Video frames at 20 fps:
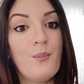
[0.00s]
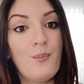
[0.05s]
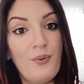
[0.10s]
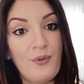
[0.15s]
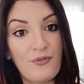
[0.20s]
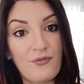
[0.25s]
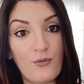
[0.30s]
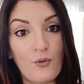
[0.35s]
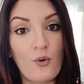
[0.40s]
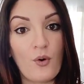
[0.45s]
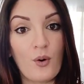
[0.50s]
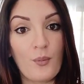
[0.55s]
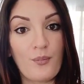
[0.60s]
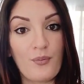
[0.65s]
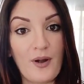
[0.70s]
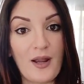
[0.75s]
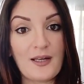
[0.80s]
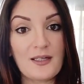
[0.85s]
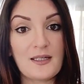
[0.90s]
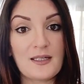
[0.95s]
before
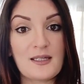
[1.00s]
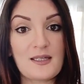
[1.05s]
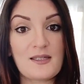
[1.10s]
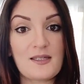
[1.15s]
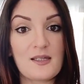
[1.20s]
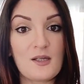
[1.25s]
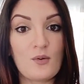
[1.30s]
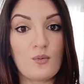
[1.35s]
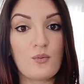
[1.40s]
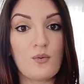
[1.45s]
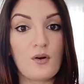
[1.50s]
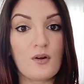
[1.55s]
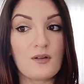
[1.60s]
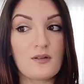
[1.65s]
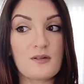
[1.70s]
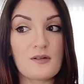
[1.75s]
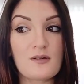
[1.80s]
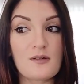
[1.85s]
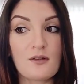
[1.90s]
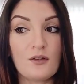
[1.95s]
pregnancy
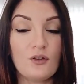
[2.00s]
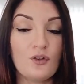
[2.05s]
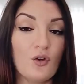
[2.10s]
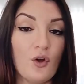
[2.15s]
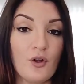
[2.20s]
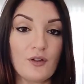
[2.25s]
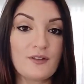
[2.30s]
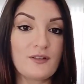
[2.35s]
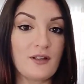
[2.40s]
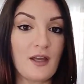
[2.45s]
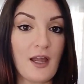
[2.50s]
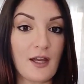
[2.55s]
was not